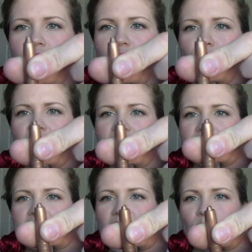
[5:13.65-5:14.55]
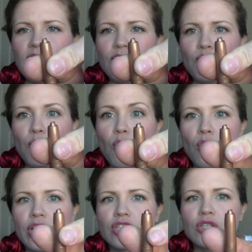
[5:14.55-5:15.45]
you wind it down even
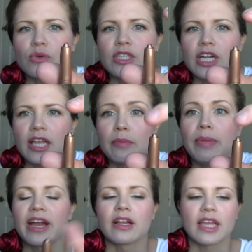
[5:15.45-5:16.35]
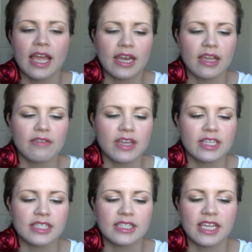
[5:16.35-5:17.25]
more so there like barely any of it
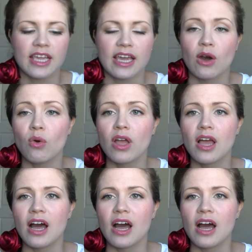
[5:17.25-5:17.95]
is sticking out.